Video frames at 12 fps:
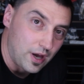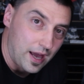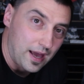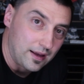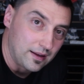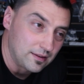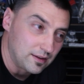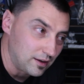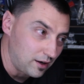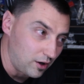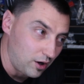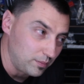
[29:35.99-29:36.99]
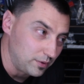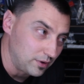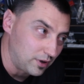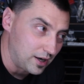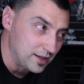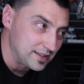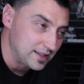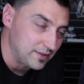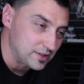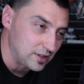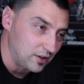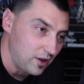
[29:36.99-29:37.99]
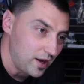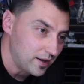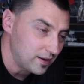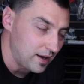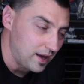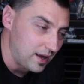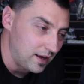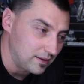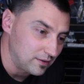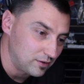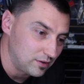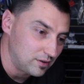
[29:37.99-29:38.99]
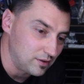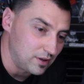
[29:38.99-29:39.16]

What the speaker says: and I hope you guys leave us a like and